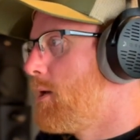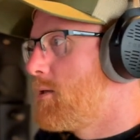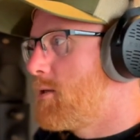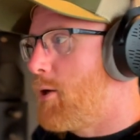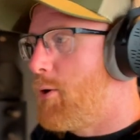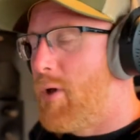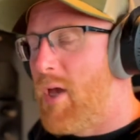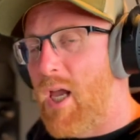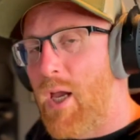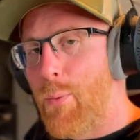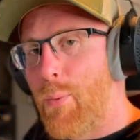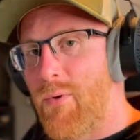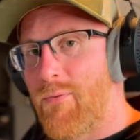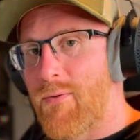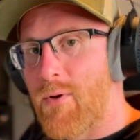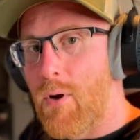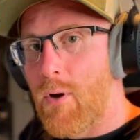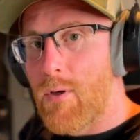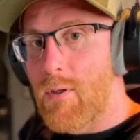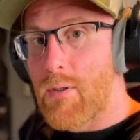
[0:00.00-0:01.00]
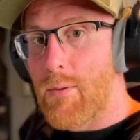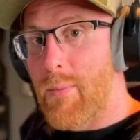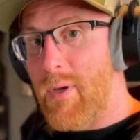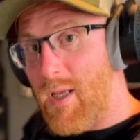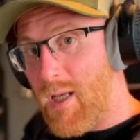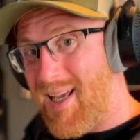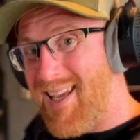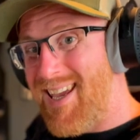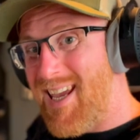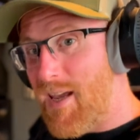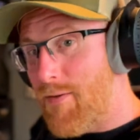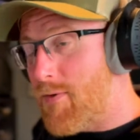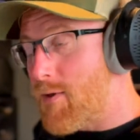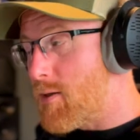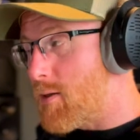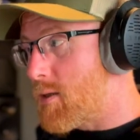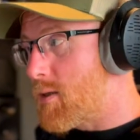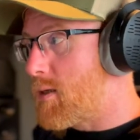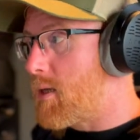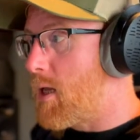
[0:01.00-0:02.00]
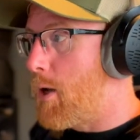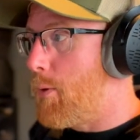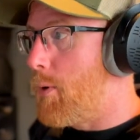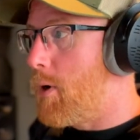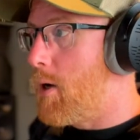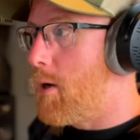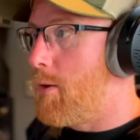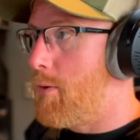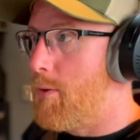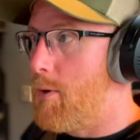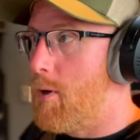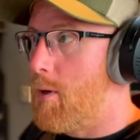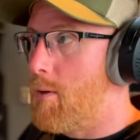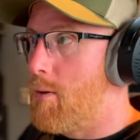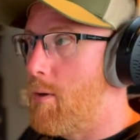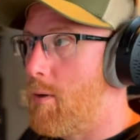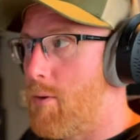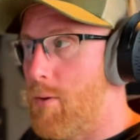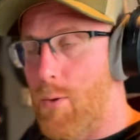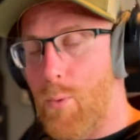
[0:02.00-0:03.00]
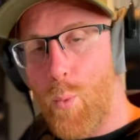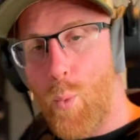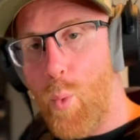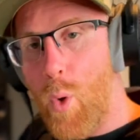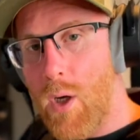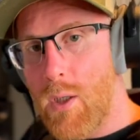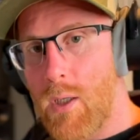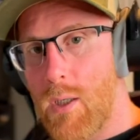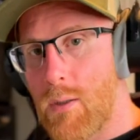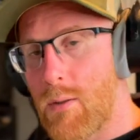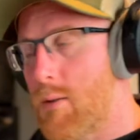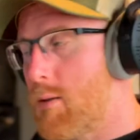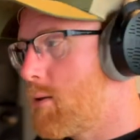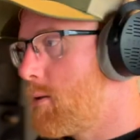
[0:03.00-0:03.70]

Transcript: here we've got something even slower than the oneers.